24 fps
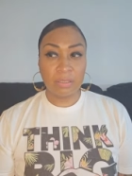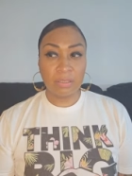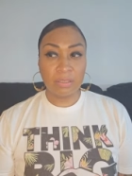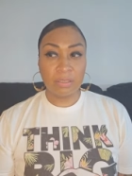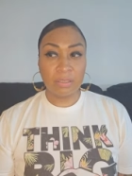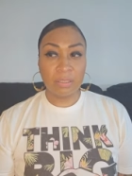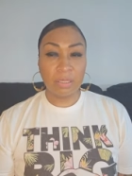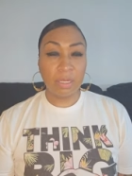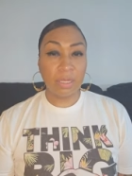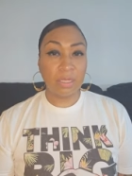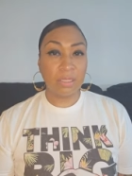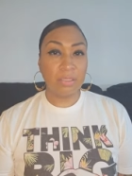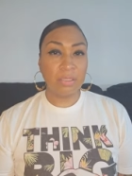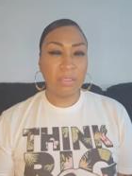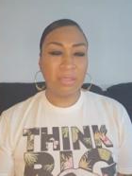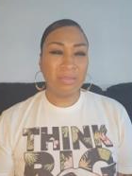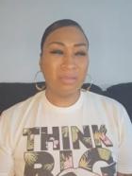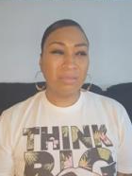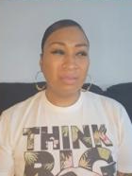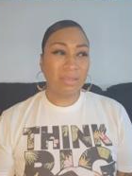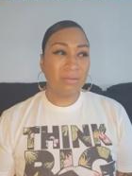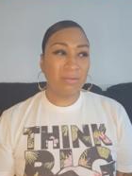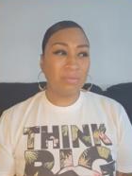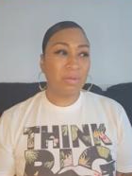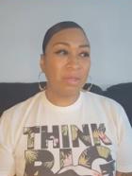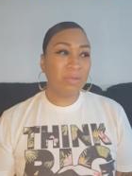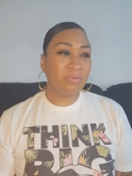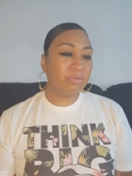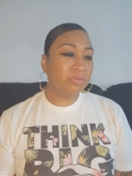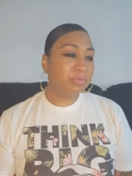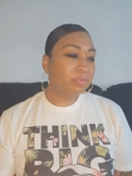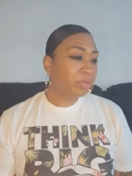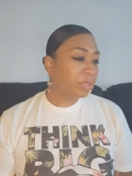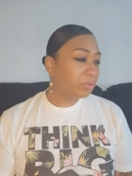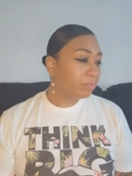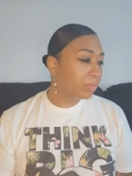Like, yo, get away
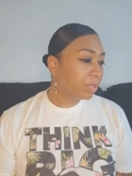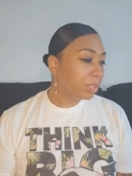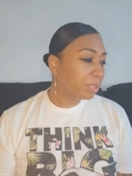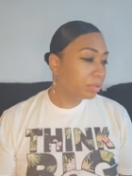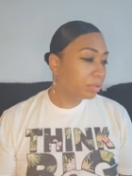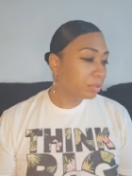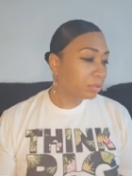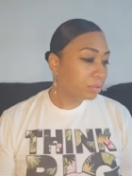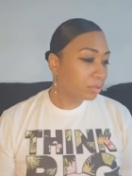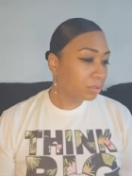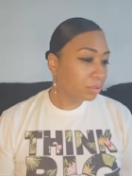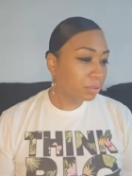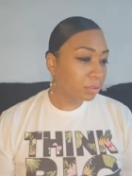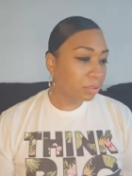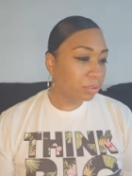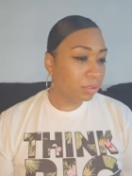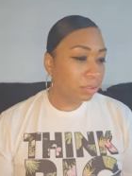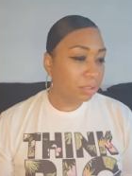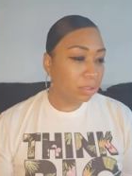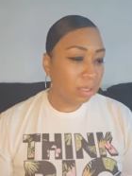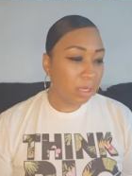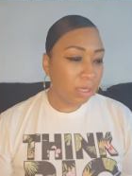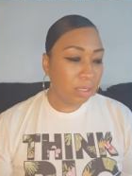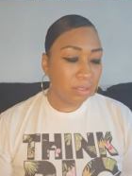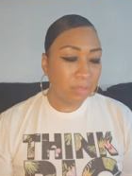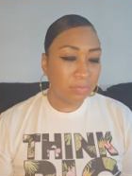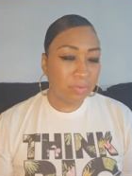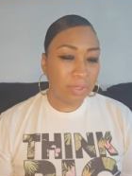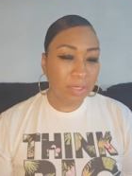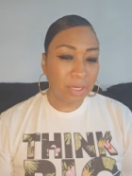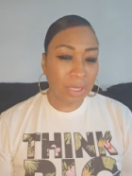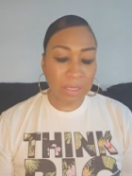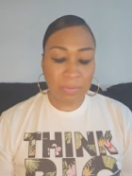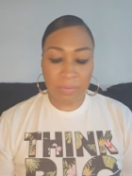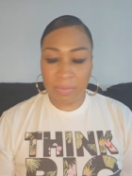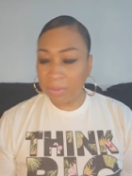from me, man. I don't even
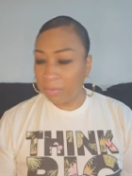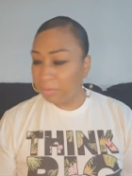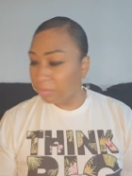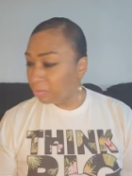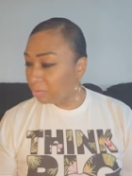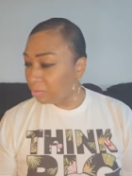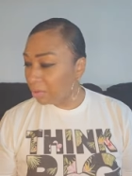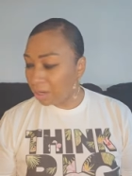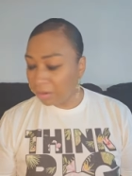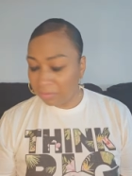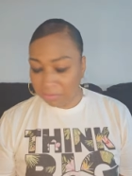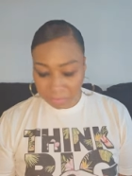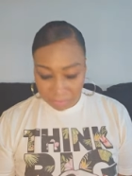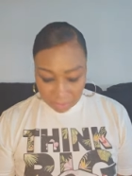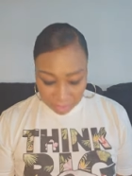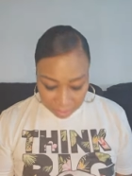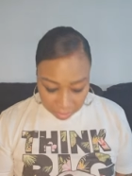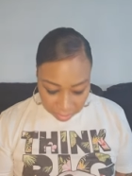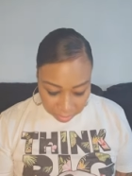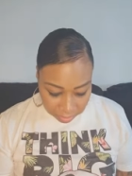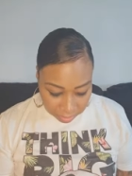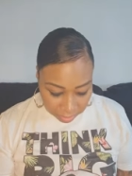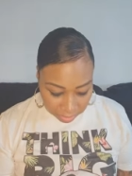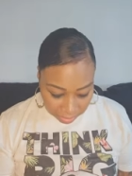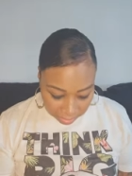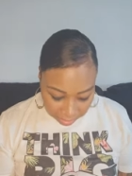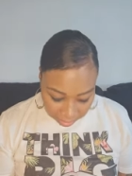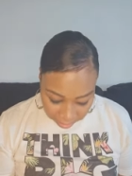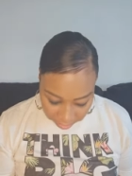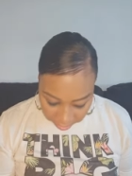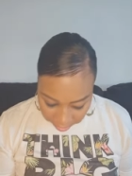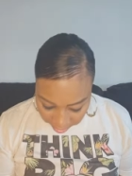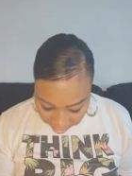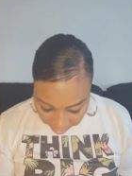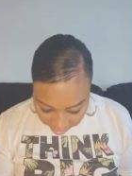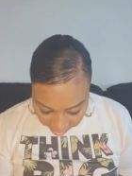like people. Why the fuck are you here?
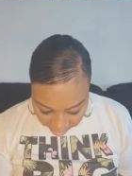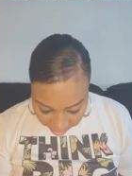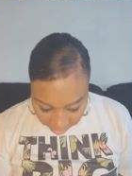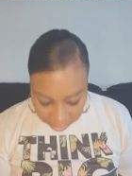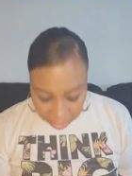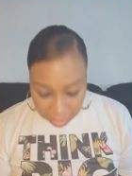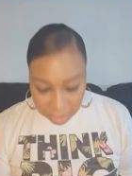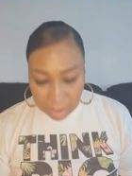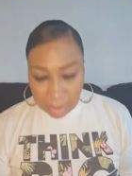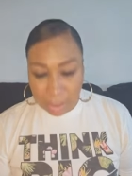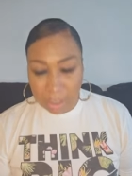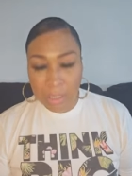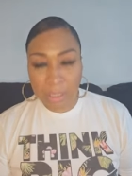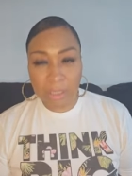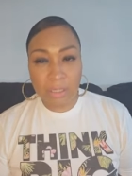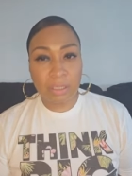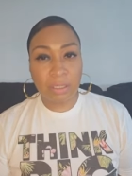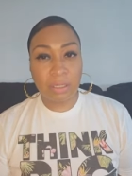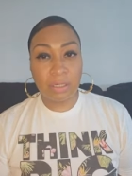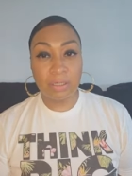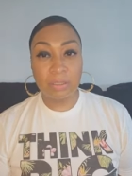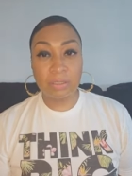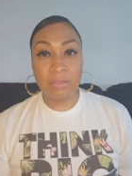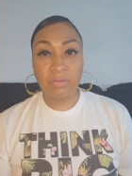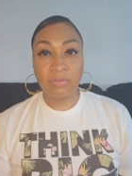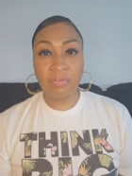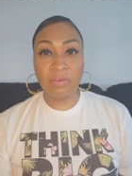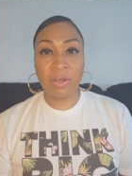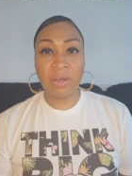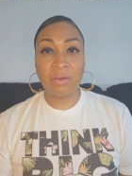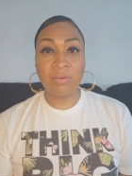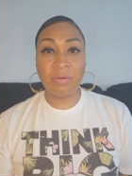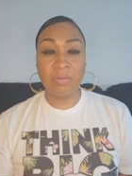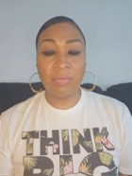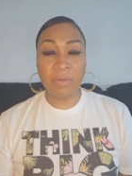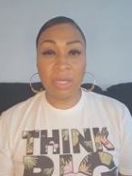Like, yo, you
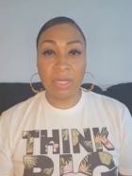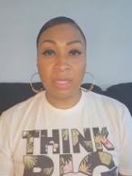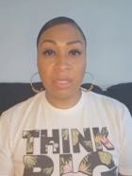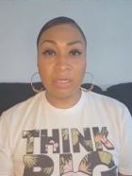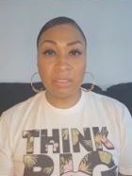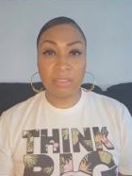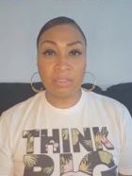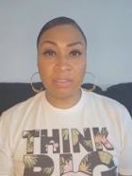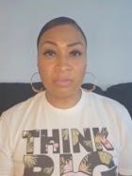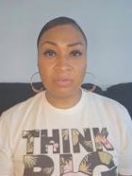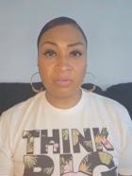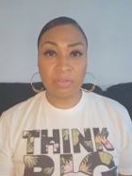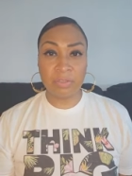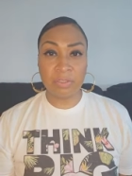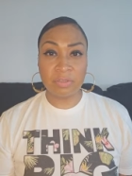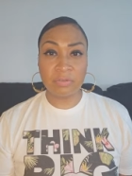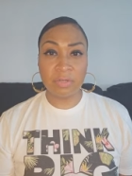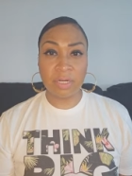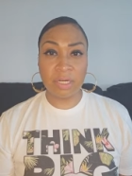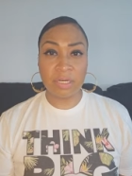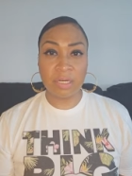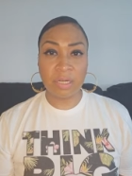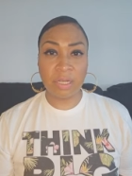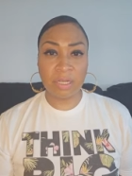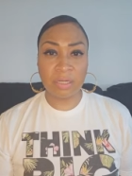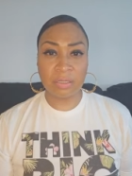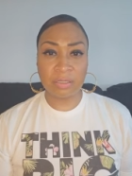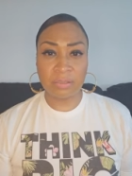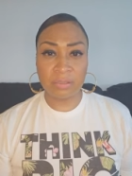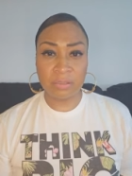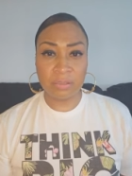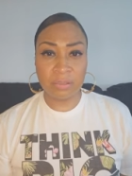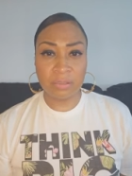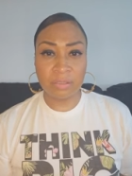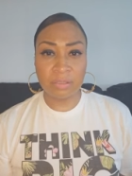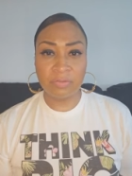fucking with my energy field right now.
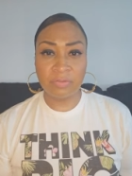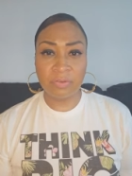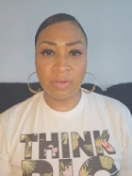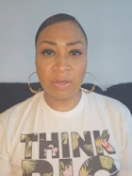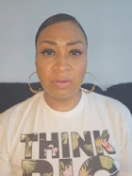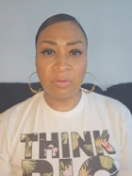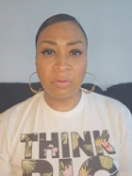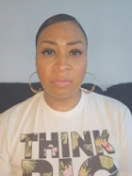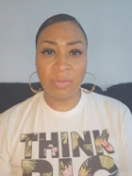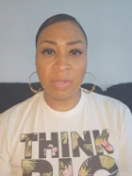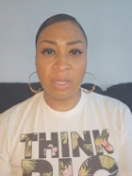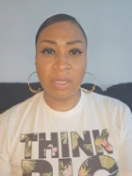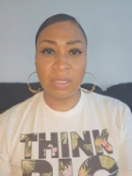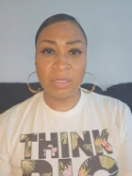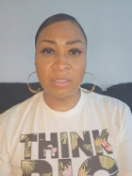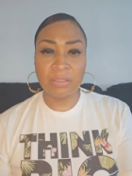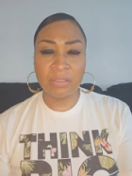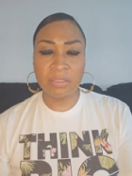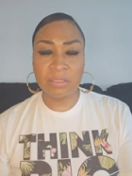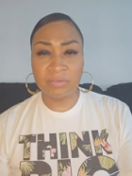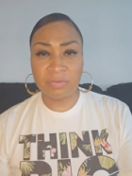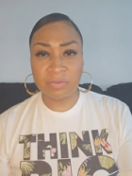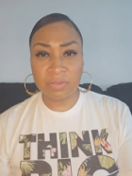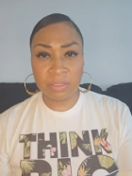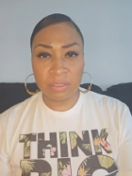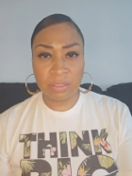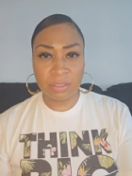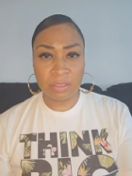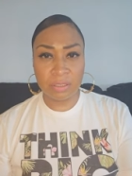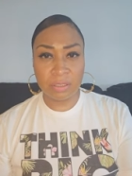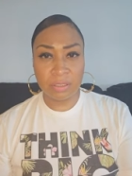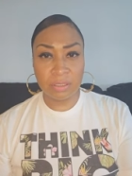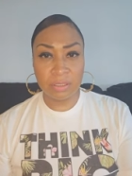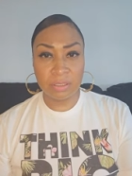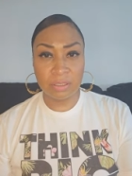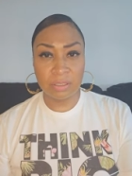You fucking with my energy field.
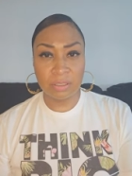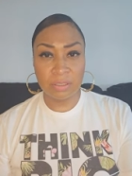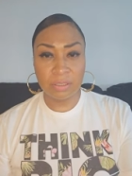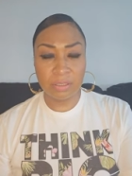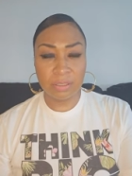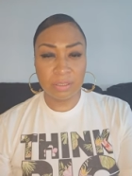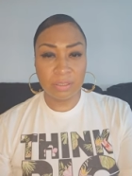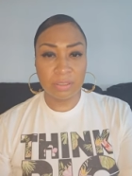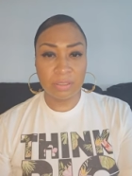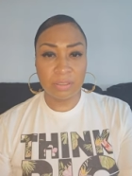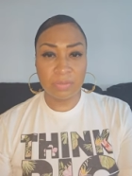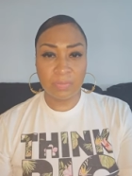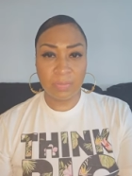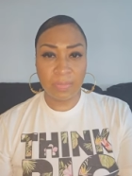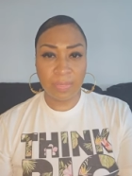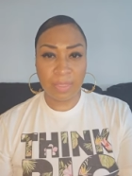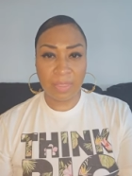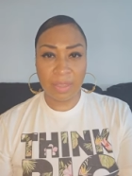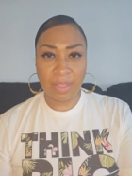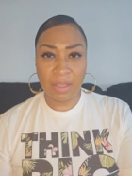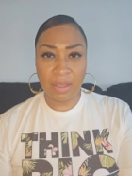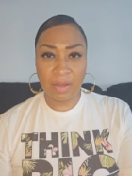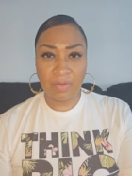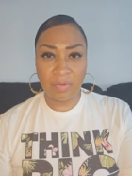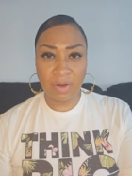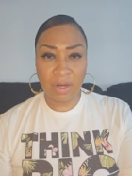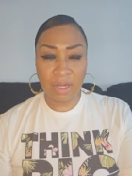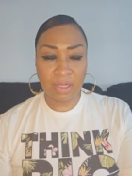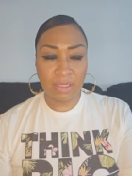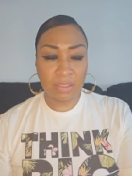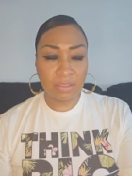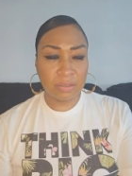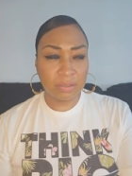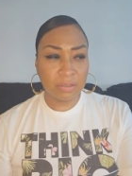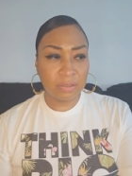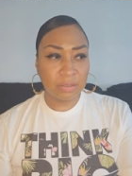All
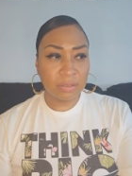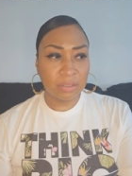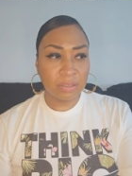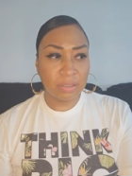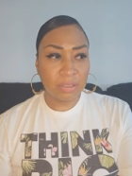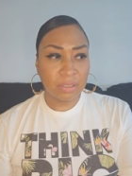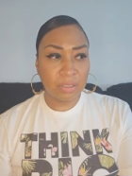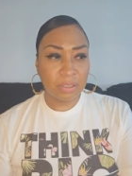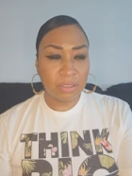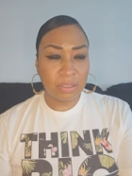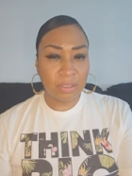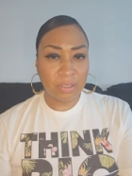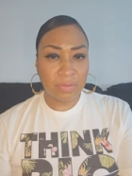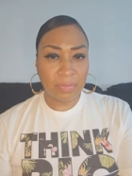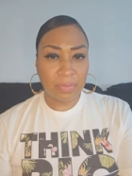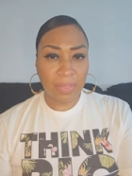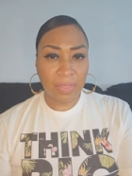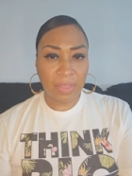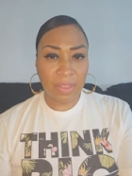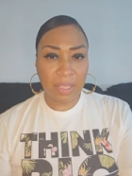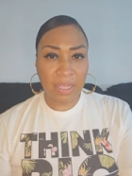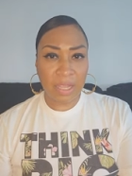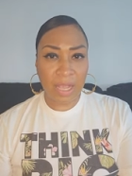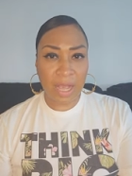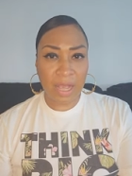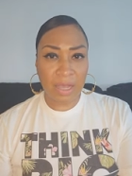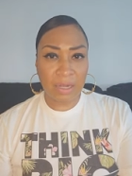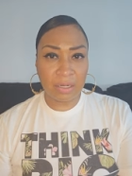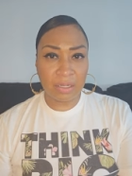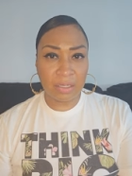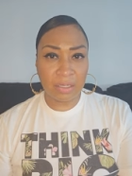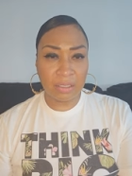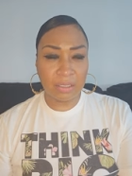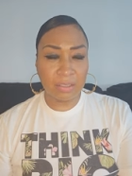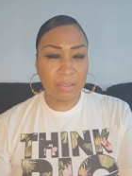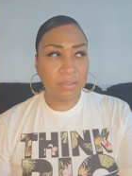right? Out of
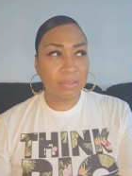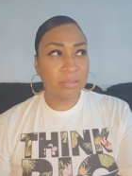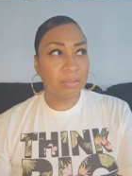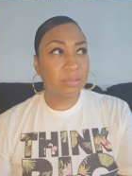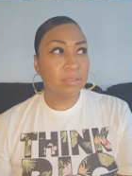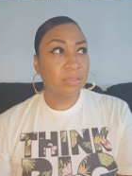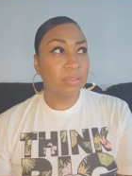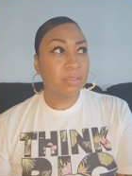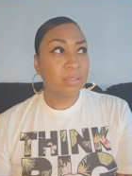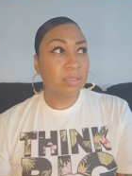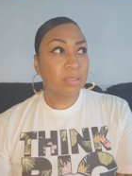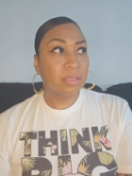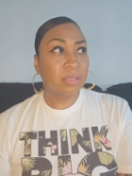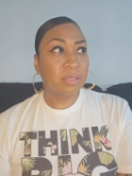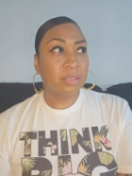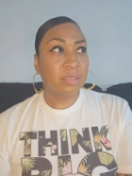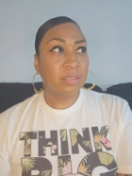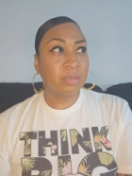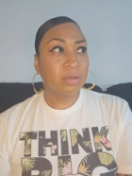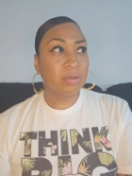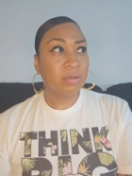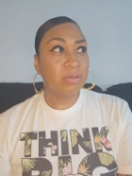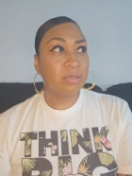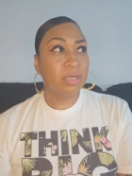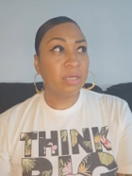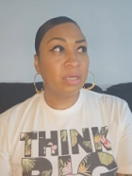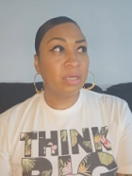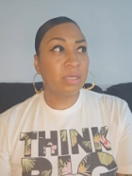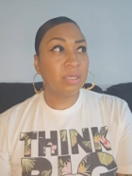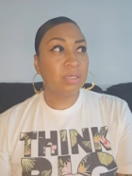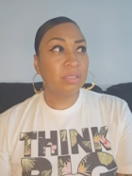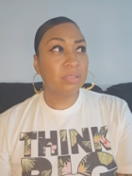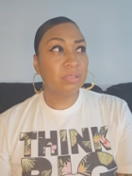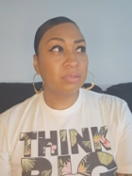here. Okay?